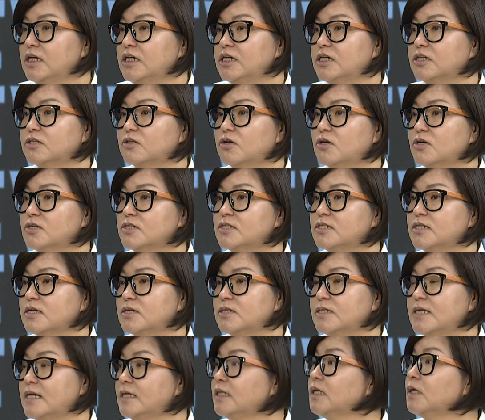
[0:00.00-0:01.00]
and also
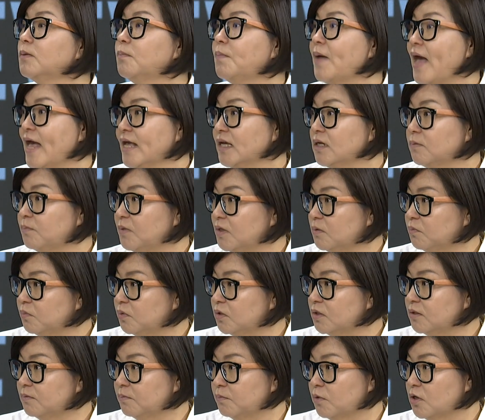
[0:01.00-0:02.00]
central bank
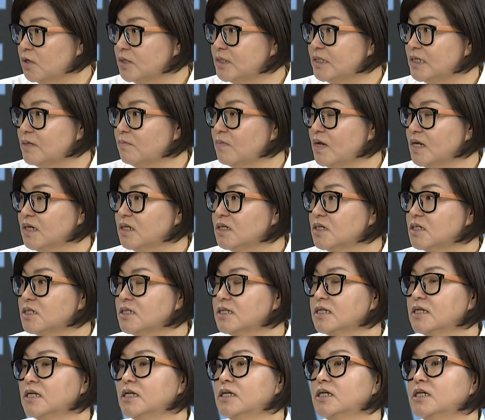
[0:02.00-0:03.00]
people, policymakers.